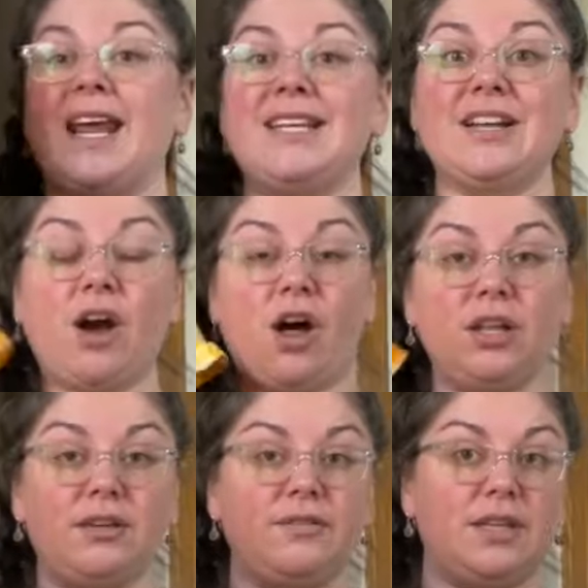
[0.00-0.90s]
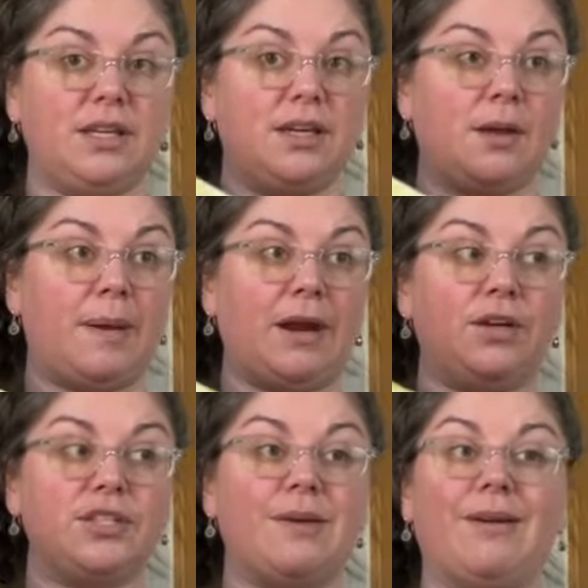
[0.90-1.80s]
I did all of the
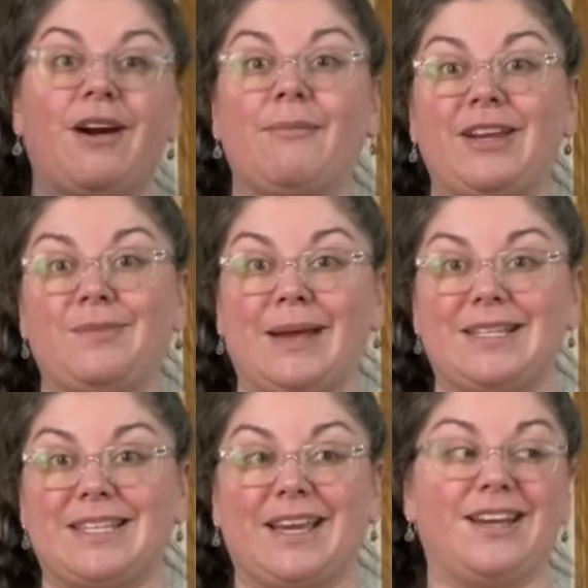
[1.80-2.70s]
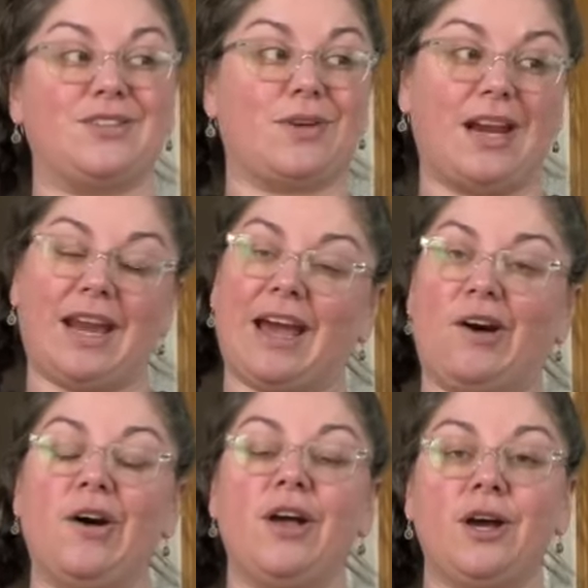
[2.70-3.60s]
apparel sewing on my domestic because right
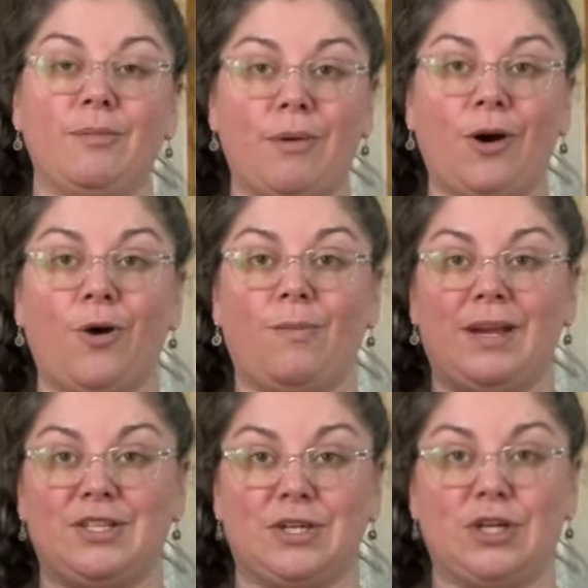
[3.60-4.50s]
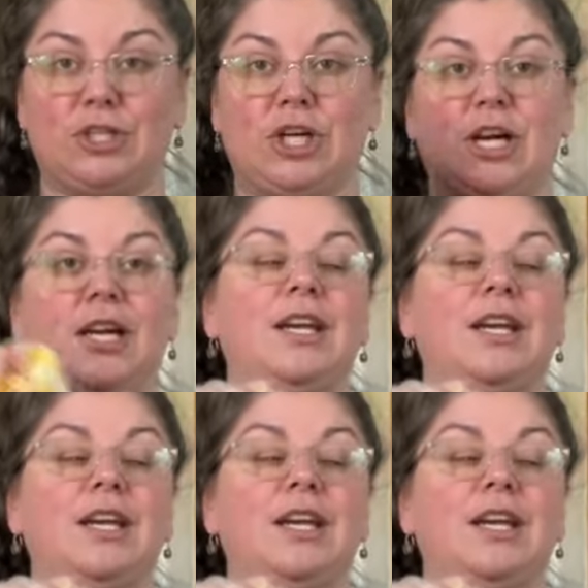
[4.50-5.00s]
now Mo, my serger,